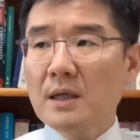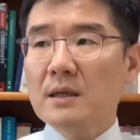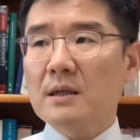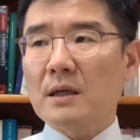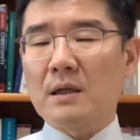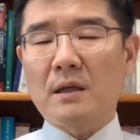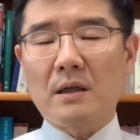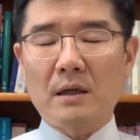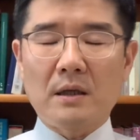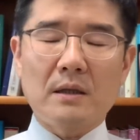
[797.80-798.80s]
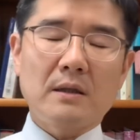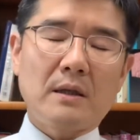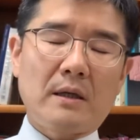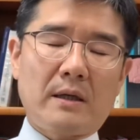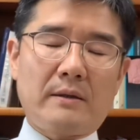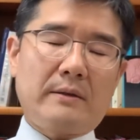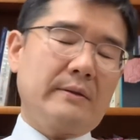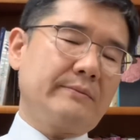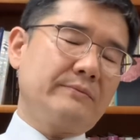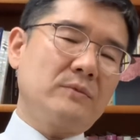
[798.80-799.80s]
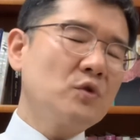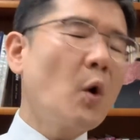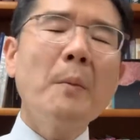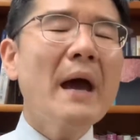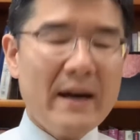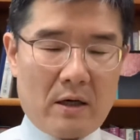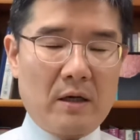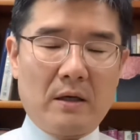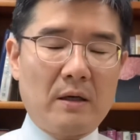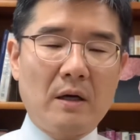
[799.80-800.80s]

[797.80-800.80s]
No matter